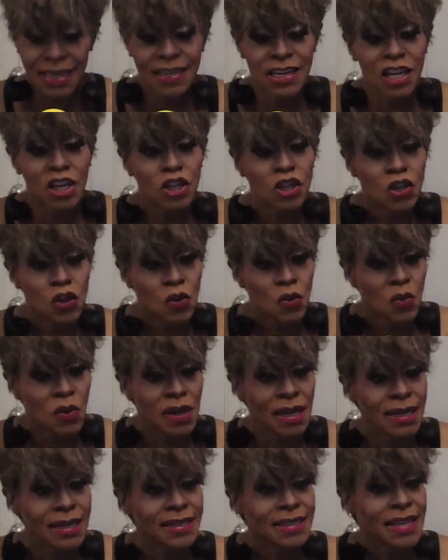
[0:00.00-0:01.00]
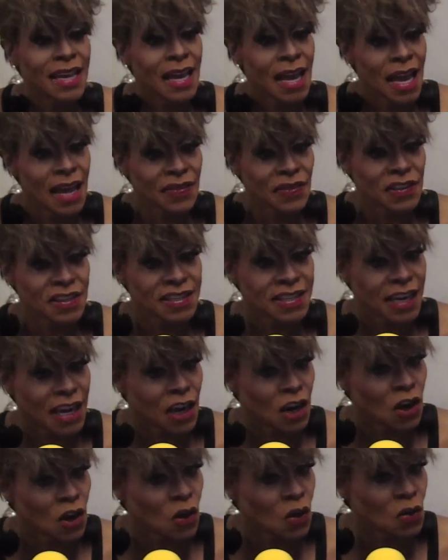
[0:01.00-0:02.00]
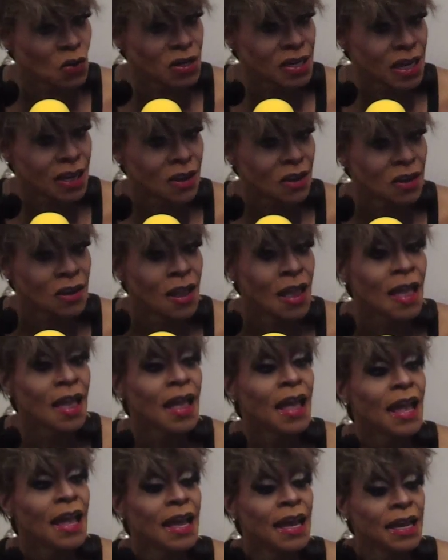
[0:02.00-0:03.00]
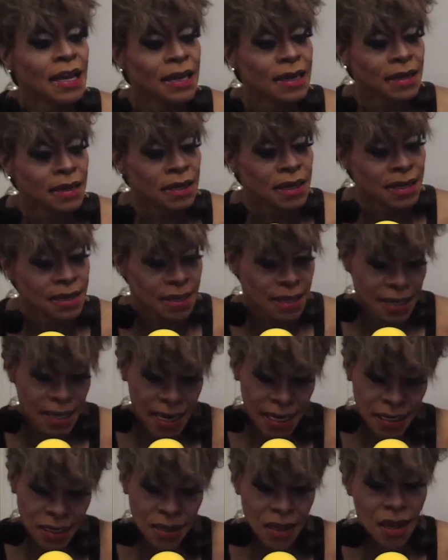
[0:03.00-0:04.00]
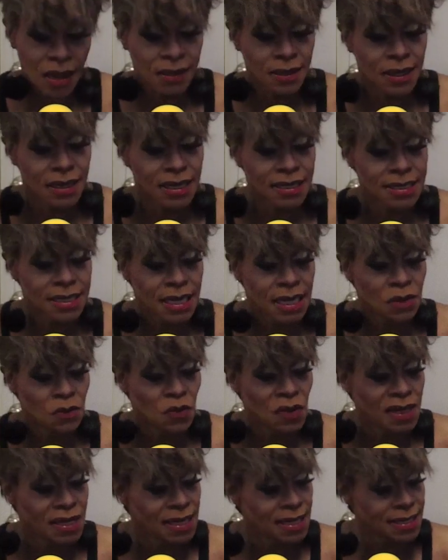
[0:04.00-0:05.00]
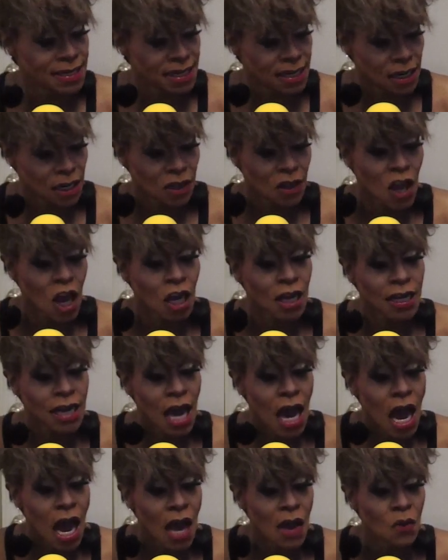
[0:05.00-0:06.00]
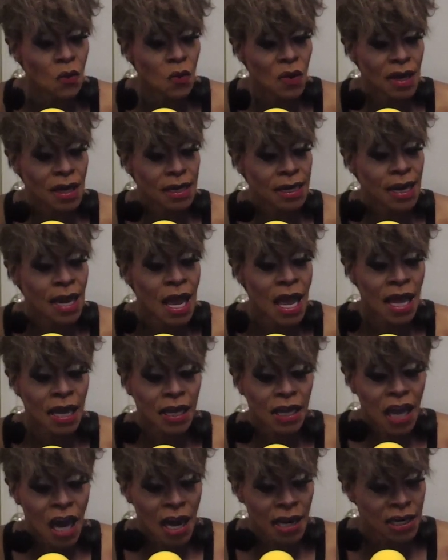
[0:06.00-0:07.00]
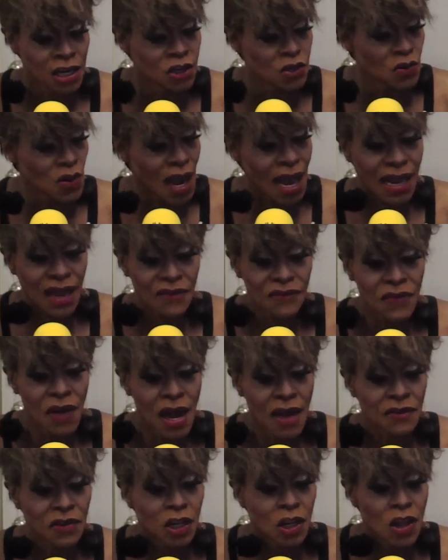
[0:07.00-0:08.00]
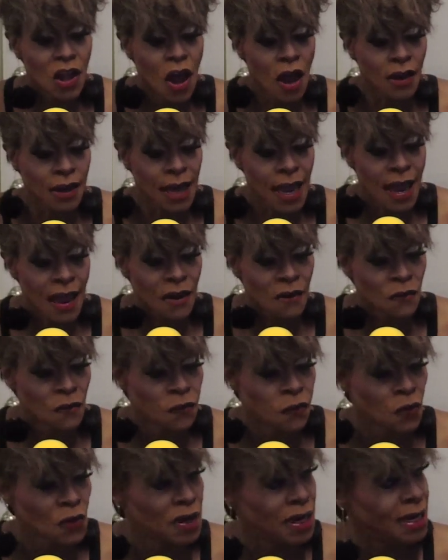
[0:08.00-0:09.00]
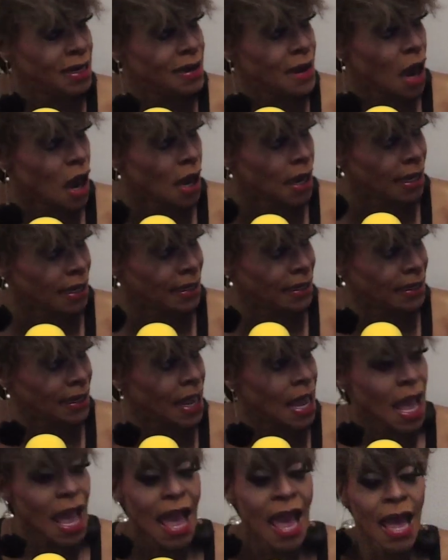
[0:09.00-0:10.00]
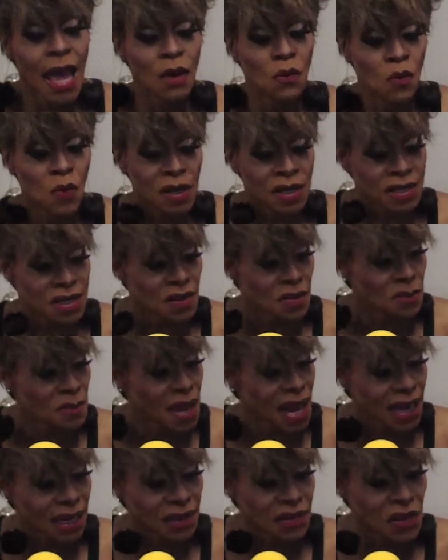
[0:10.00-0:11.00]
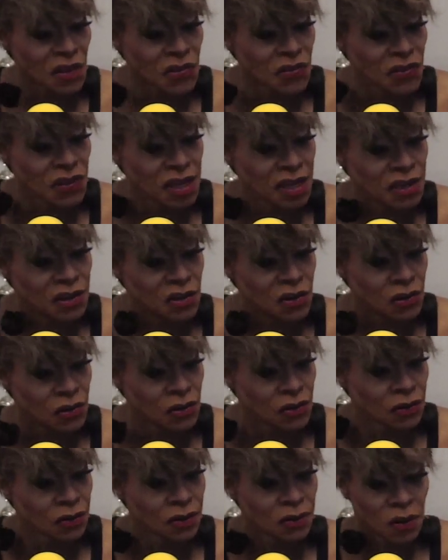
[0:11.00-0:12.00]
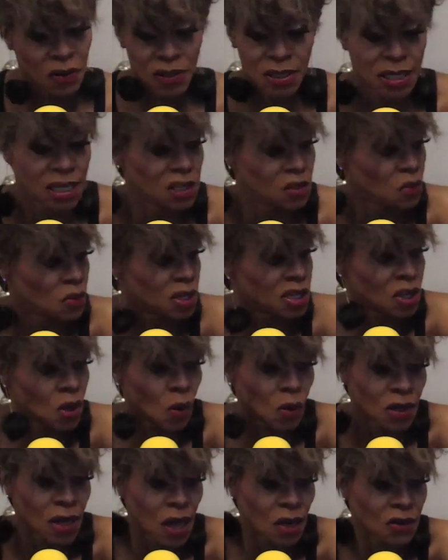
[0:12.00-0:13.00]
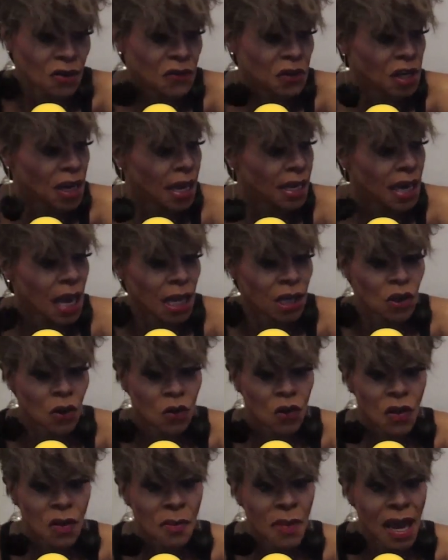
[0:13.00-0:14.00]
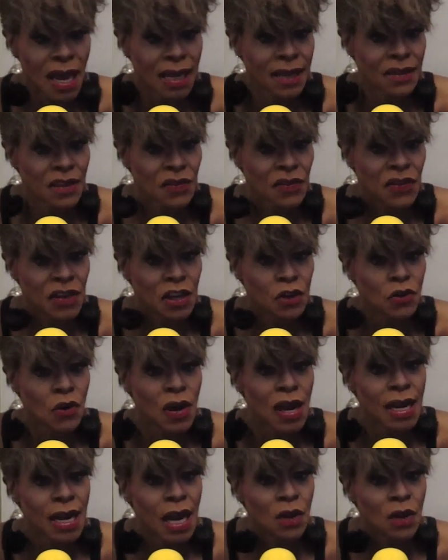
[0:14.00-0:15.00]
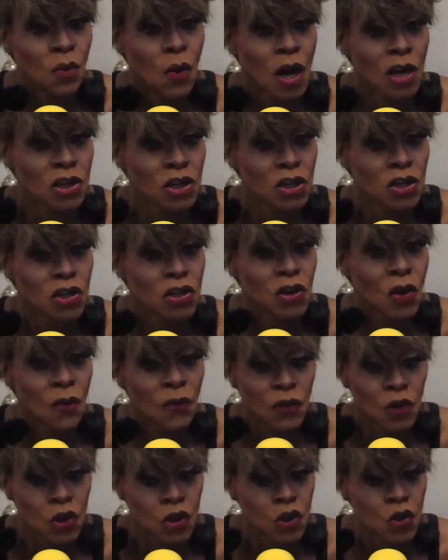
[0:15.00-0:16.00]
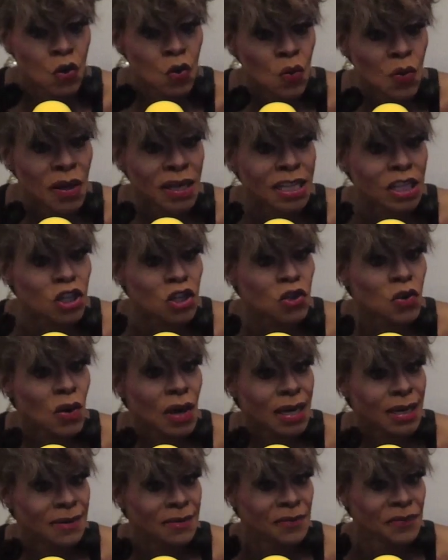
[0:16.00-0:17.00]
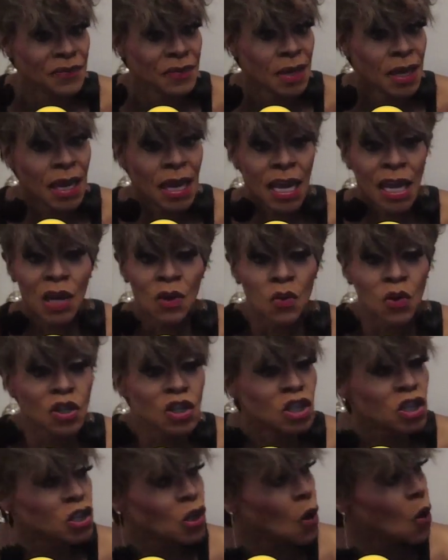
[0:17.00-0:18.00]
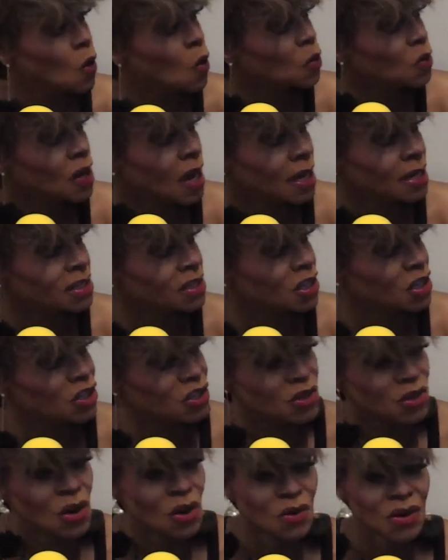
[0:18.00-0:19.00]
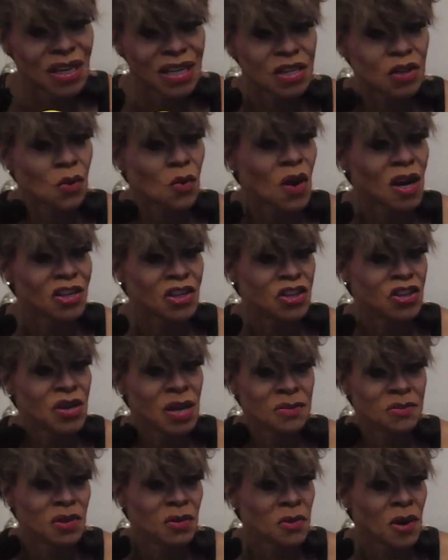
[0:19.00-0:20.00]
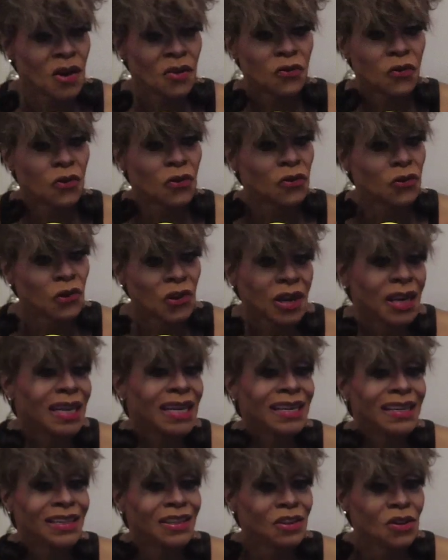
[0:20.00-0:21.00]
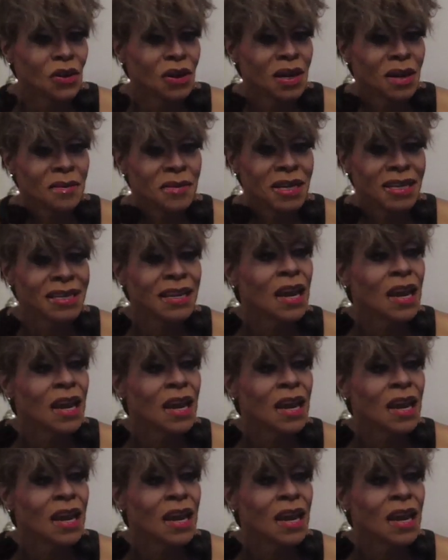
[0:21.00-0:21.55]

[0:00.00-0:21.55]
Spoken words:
did 2 weeks at the Sahara Hotel, and he did 8 o'clock, like I said, and we did 10 o'clock, and I got in drag at 5 o'clock every night, and went to the back of the theater, because it was sold out every night. I'd go to the back of the theater, and watch the show for 2 weeks straight. He was so nice, because you don't get to watch James Brown for free, you know what I mean?